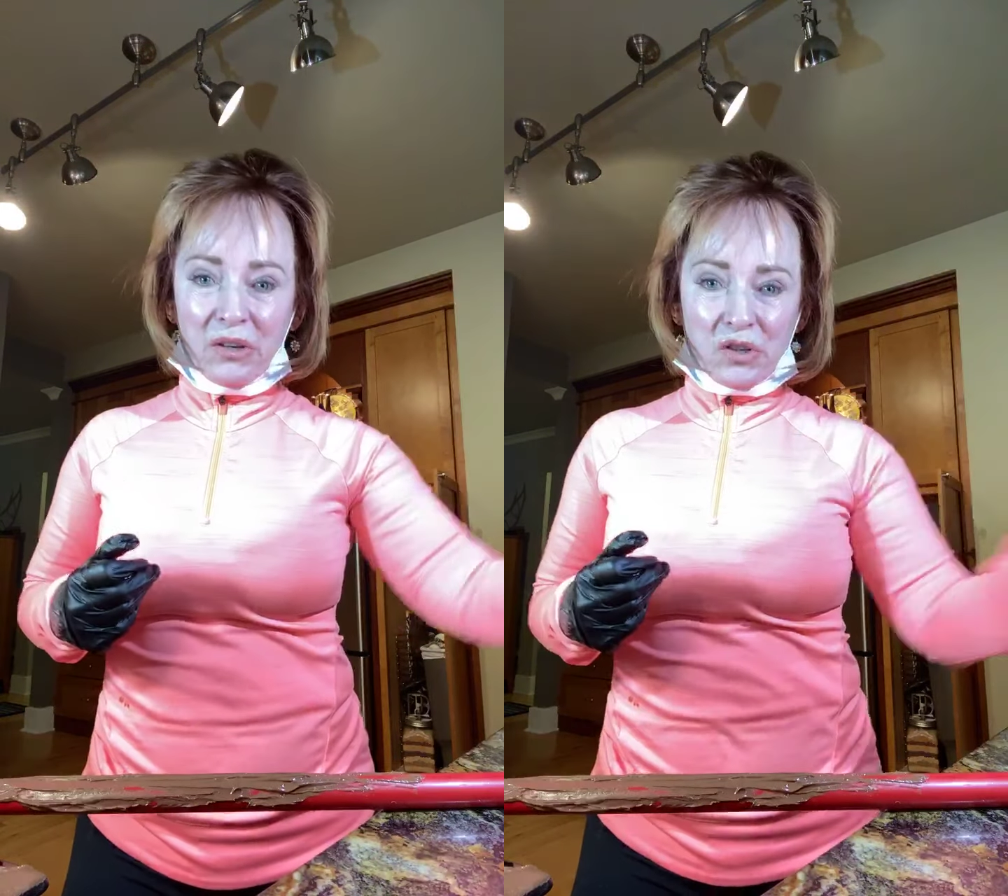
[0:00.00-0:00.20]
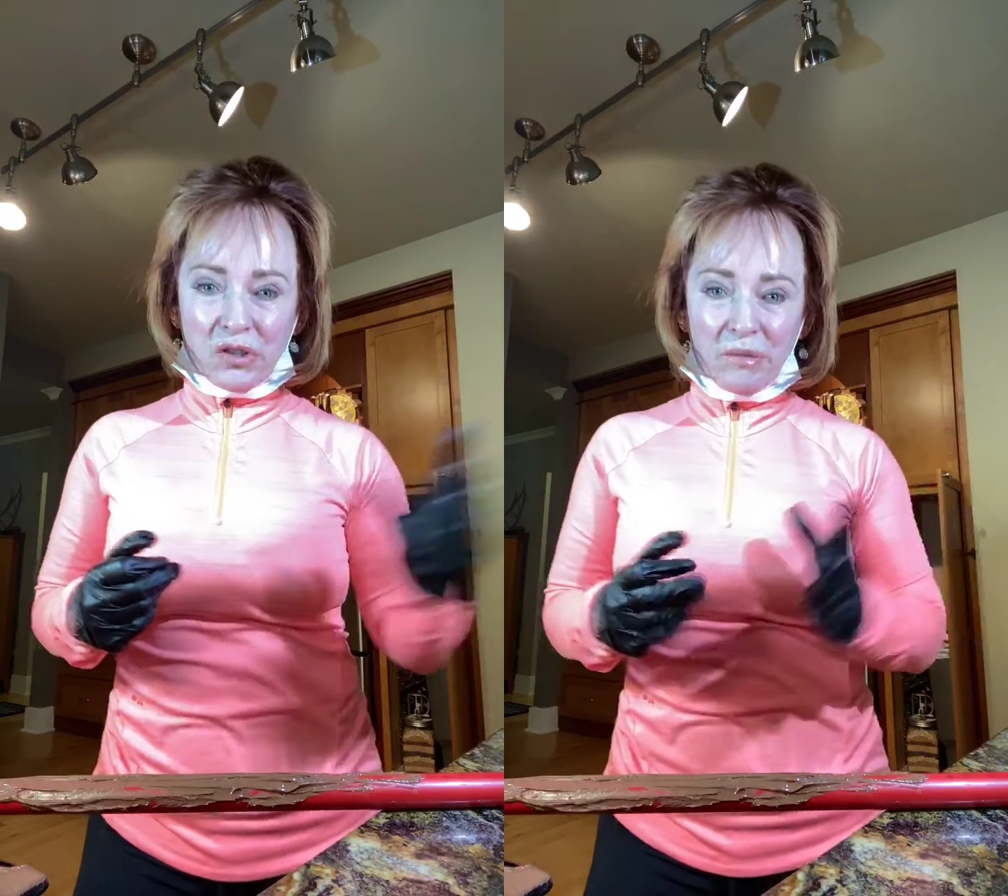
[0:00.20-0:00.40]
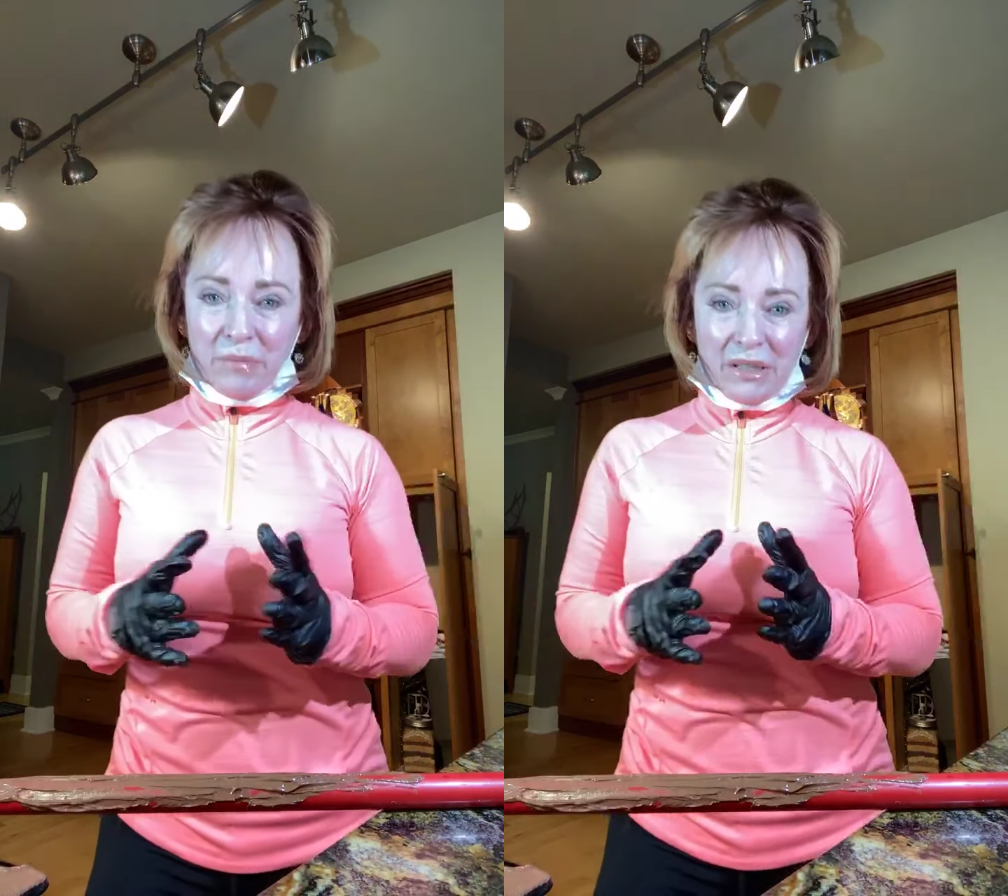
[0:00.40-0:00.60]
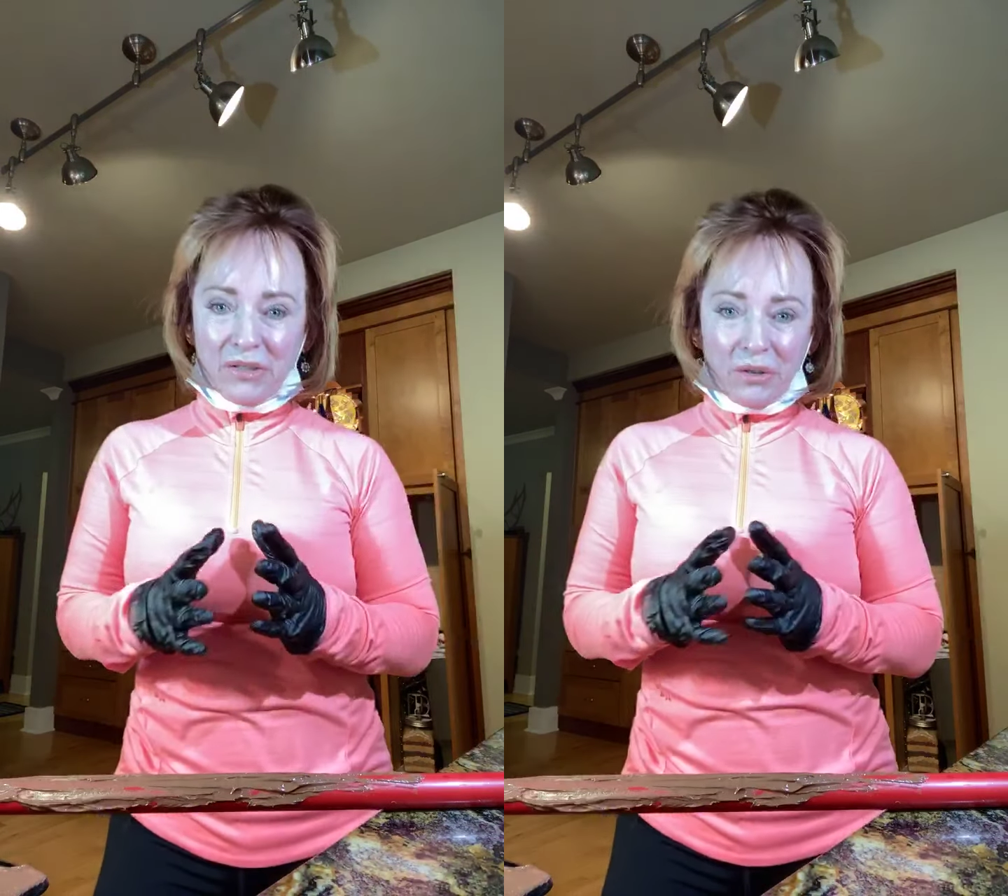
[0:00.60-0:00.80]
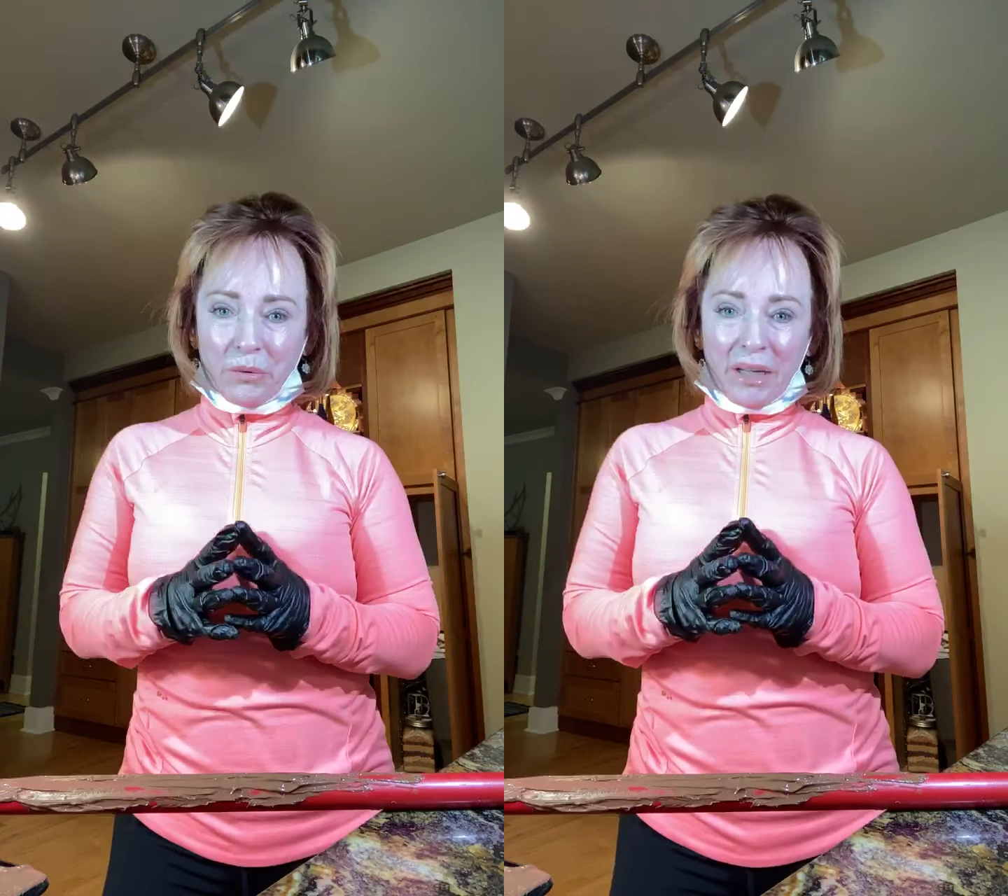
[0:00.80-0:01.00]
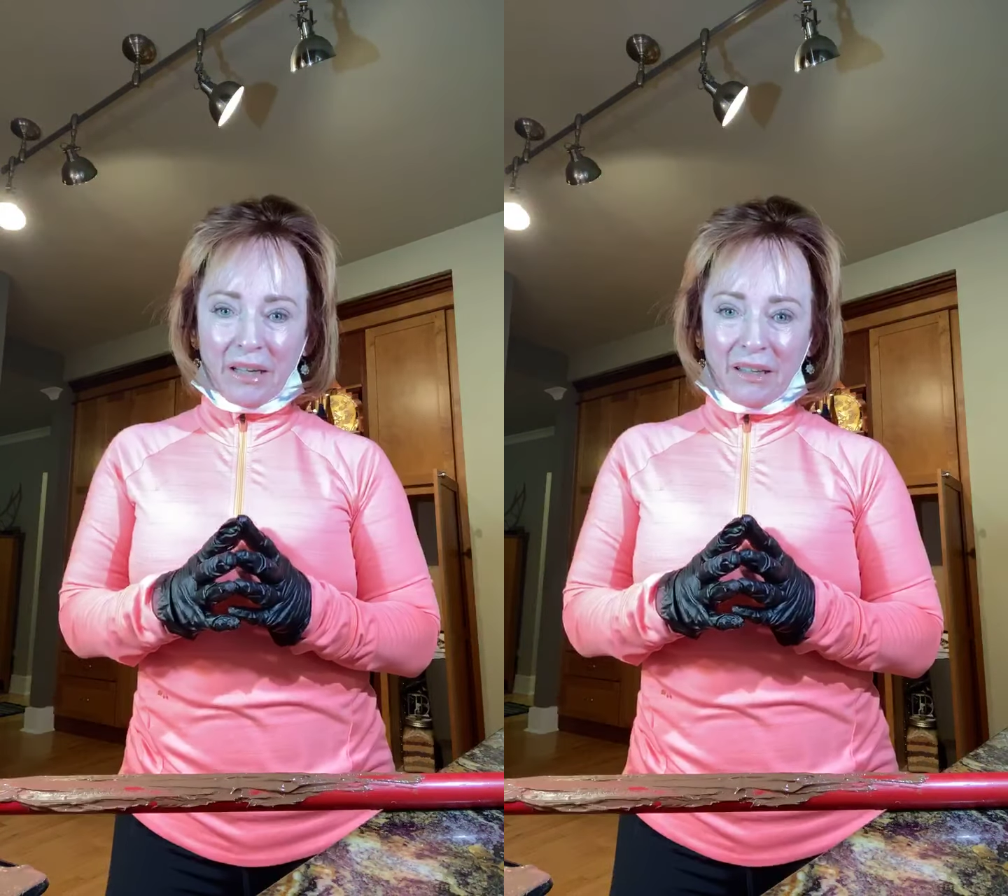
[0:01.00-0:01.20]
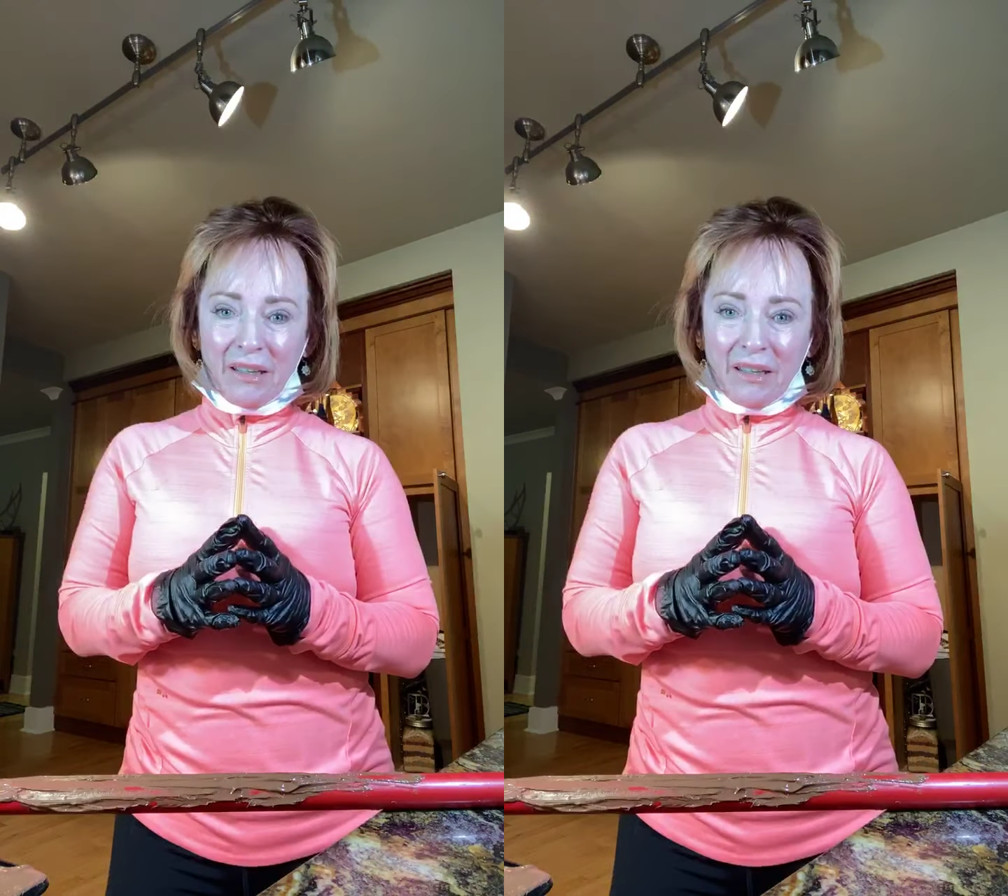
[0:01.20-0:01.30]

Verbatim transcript: you should be doing.